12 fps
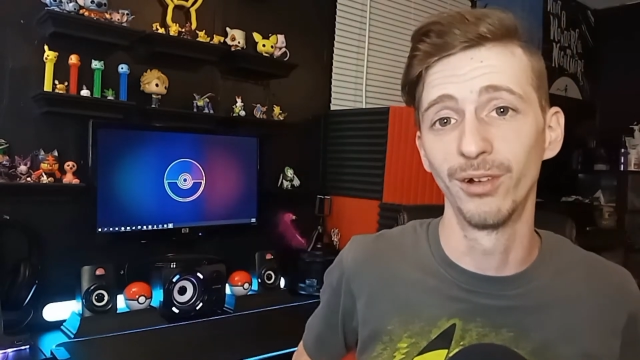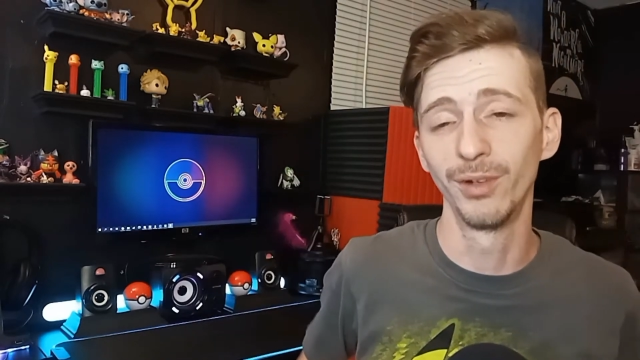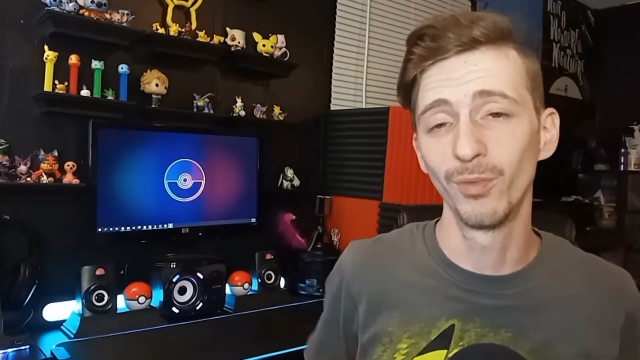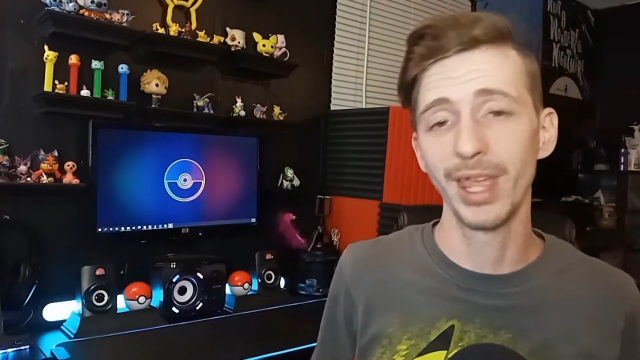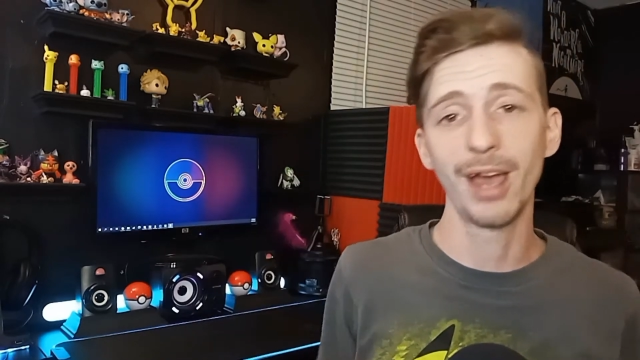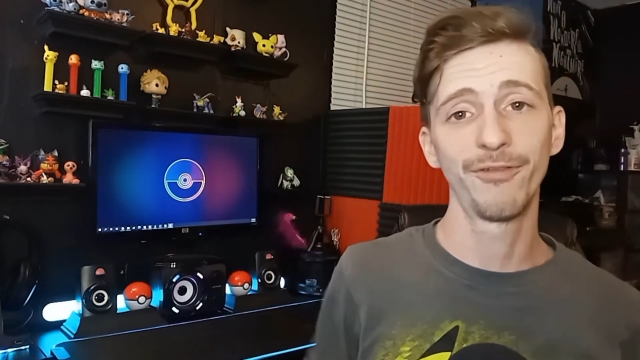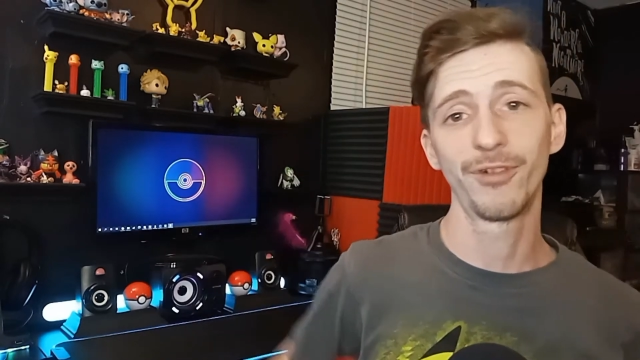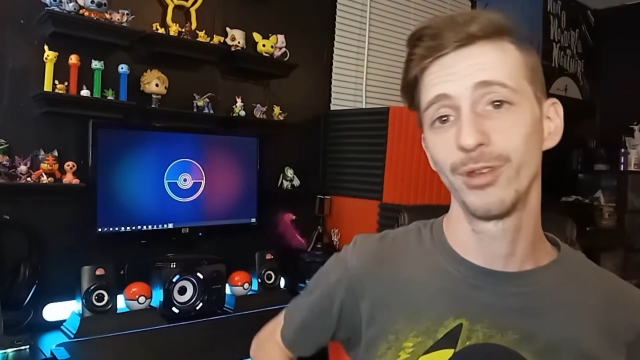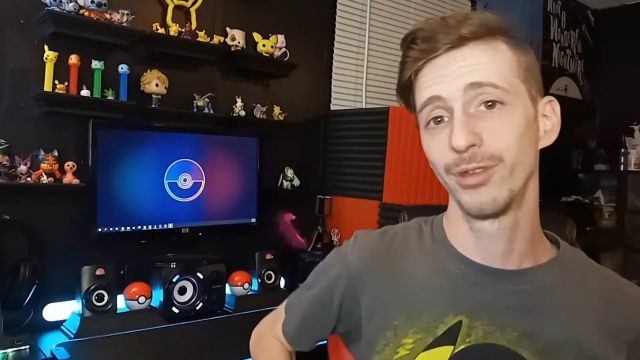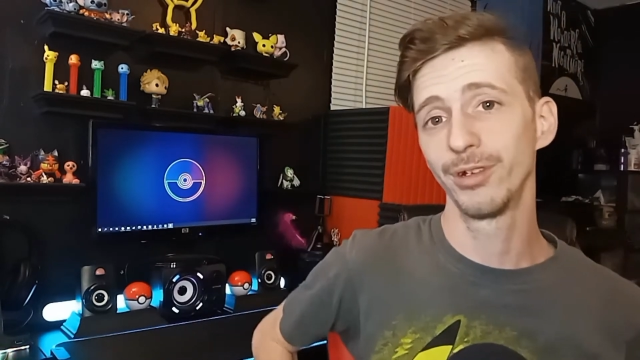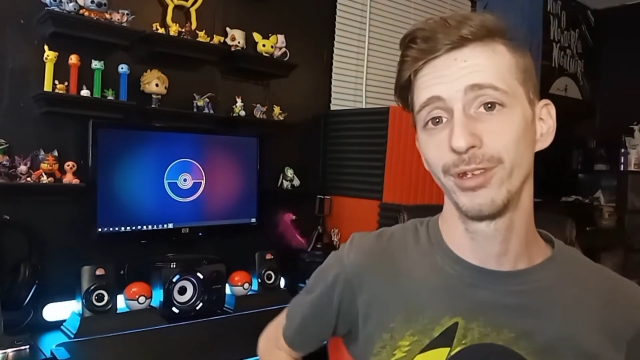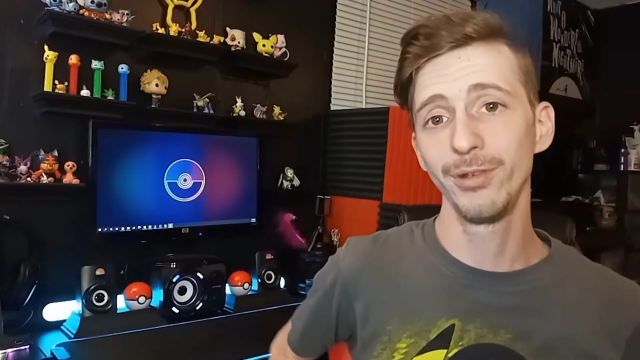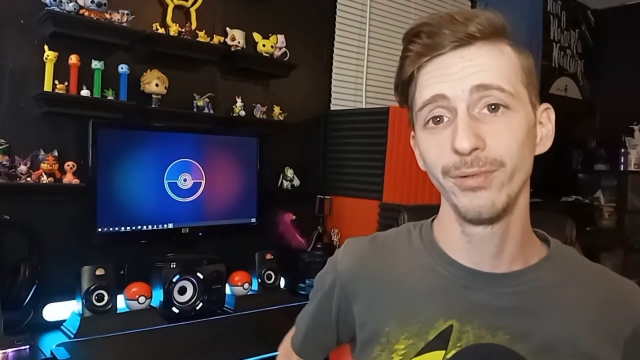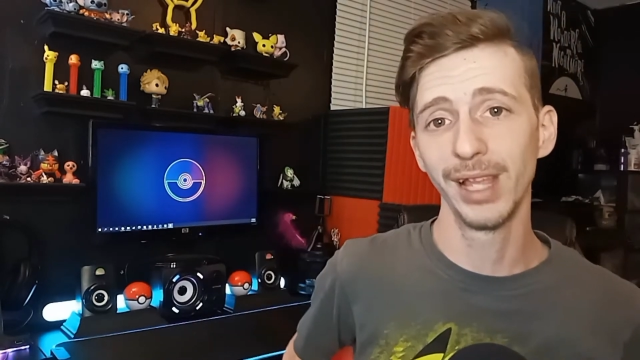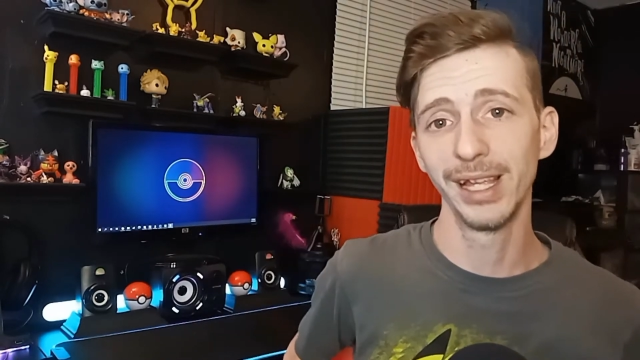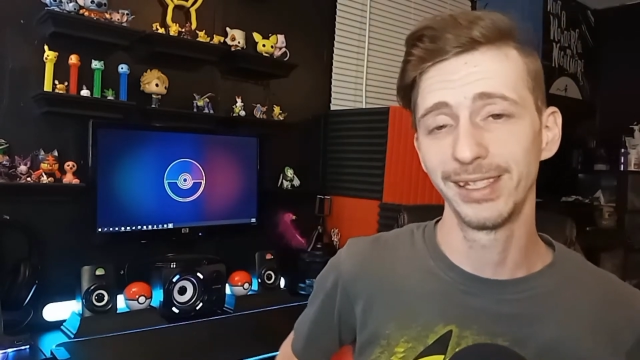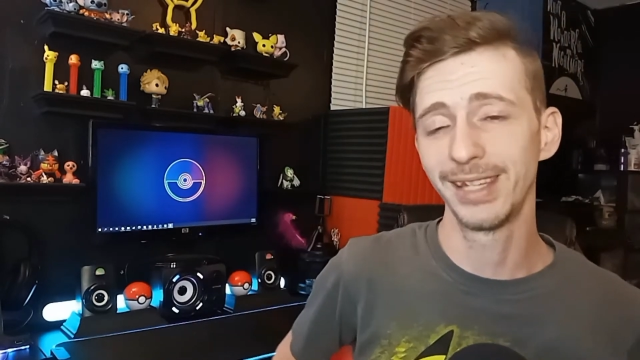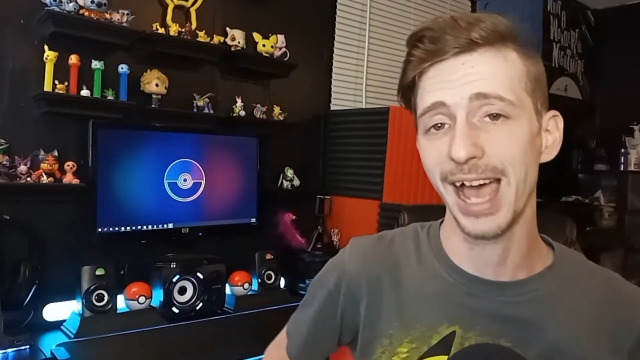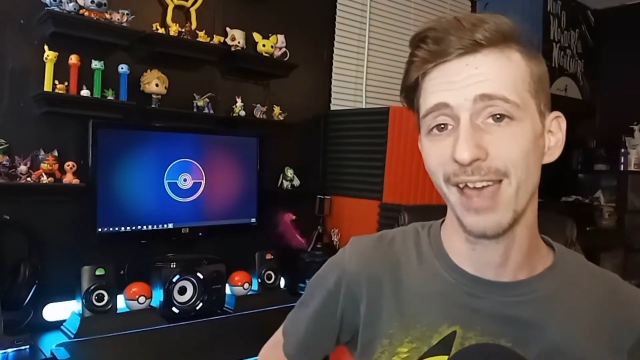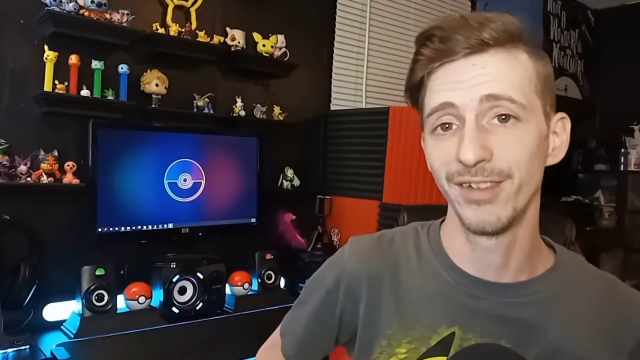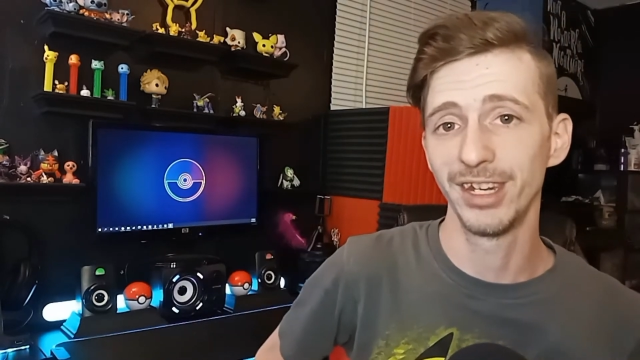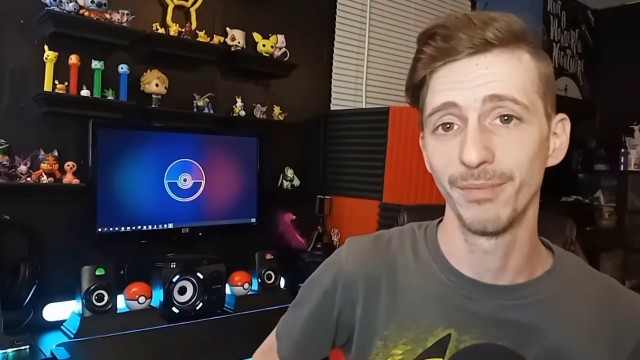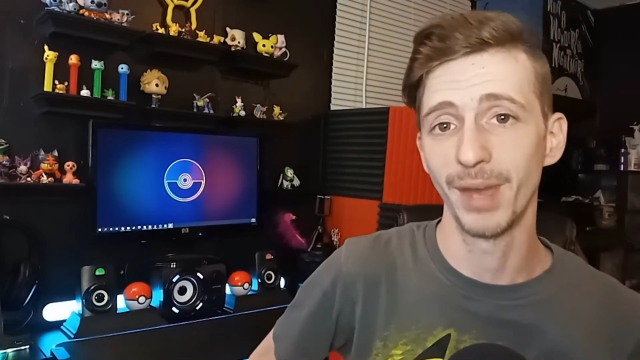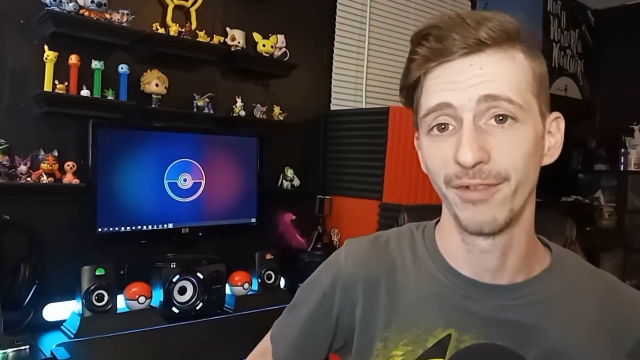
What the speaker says: and without further ado, let's dive into my